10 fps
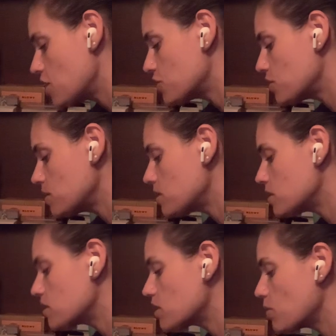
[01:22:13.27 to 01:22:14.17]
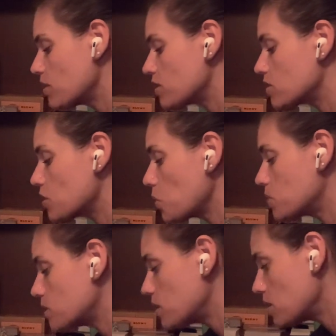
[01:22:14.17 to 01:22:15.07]
So this isn't someone that's
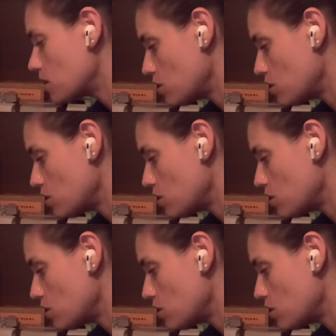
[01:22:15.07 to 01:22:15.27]
ghosting